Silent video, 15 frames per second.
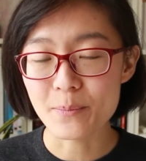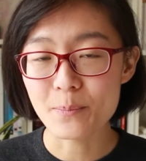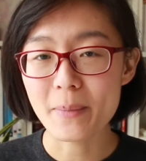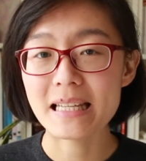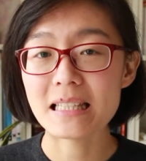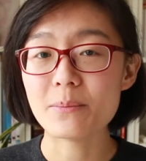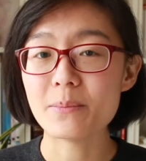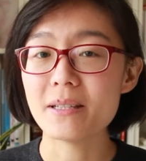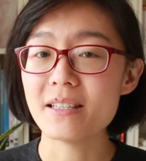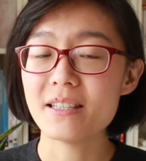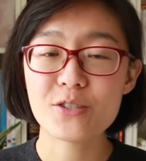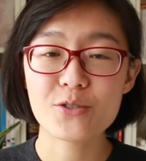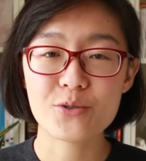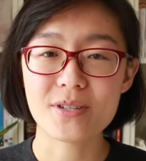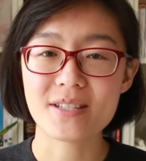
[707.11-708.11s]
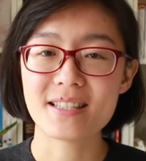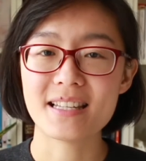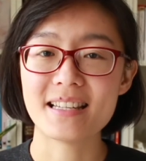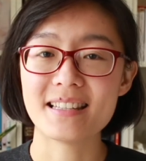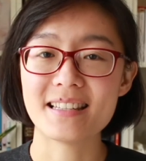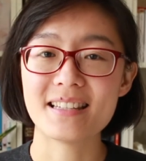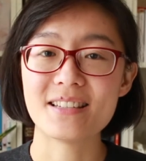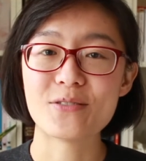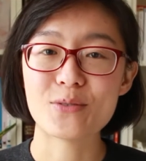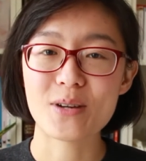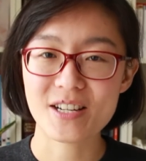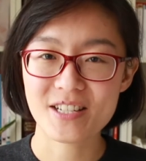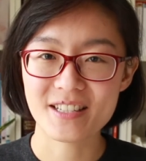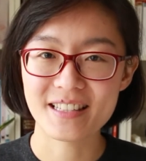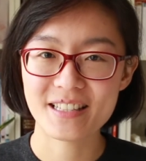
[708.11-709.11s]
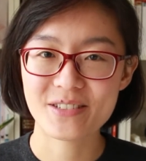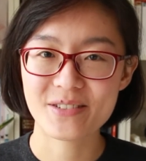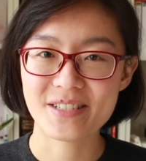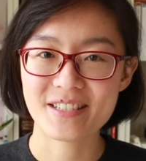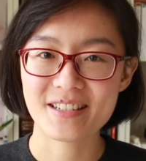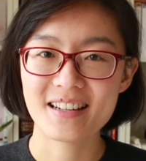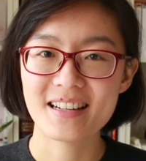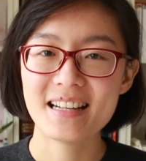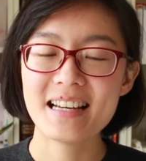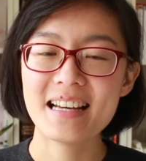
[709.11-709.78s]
made me interested in Russian literature.